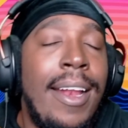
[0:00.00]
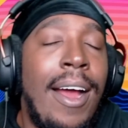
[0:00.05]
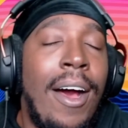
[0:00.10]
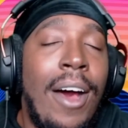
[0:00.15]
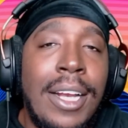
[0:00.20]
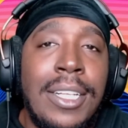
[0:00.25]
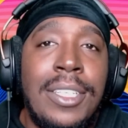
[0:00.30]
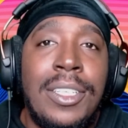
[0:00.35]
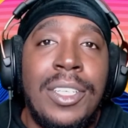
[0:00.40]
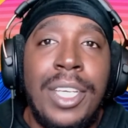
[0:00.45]

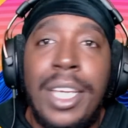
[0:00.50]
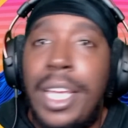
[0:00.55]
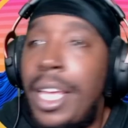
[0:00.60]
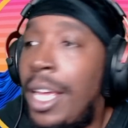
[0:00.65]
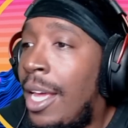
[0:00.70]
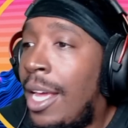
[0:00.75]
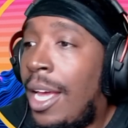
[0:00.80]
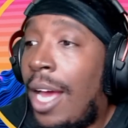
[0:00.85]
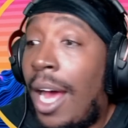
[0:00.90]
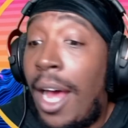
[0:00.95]
Honestly,
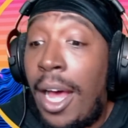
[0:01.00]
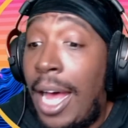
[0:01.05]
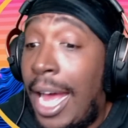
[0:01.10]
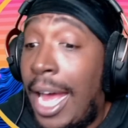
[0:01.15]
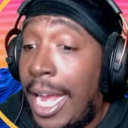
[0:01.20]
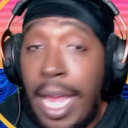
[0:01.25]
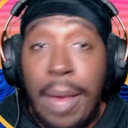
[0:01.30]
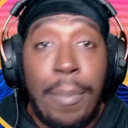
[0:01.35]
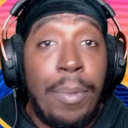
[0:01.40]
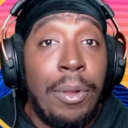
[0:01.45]
I
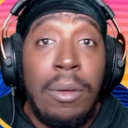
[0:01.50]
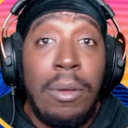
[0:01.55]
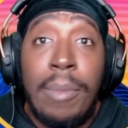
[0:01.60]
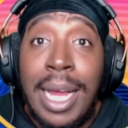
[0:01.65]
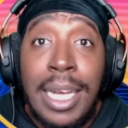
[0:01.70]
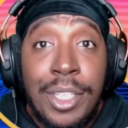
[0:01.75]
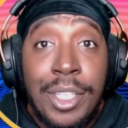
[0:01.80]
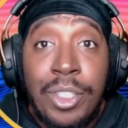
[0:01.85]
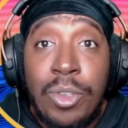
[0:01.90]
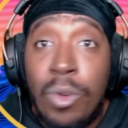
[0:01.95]
can't pull up my
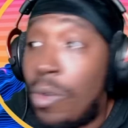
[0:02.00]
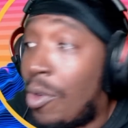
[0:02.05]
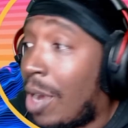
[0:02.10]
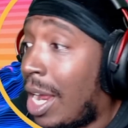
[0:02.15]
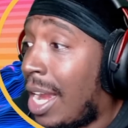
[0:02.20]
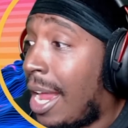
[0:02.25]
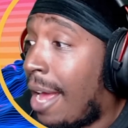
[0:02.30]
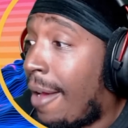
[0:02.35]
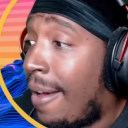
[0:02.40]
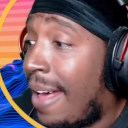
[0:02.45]
Discord
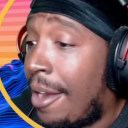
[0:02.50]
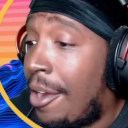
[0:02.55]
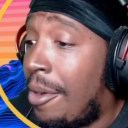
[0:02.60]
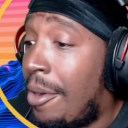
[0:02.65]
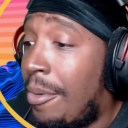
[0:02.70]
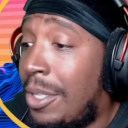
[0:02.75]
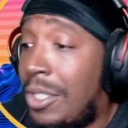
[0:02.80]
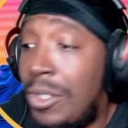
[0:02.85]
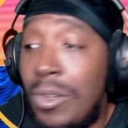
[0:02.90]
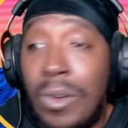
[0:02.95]
right now. I don't know
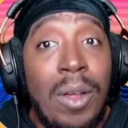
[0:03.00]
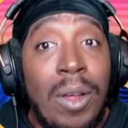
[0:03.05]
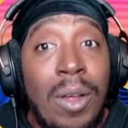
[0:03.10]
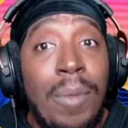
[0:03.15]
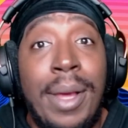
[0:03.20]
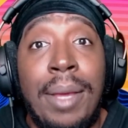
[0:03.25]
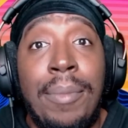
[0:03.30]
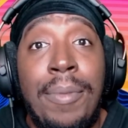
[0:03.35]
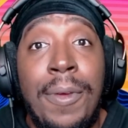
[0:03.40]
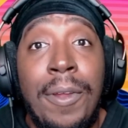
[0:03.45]
what's going on with
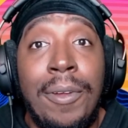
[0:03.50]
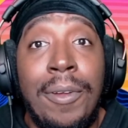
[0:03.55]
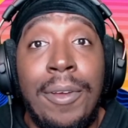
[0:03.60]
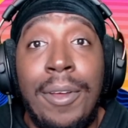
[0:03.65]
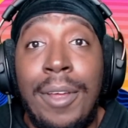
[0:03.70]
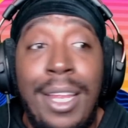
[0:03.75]
my computer.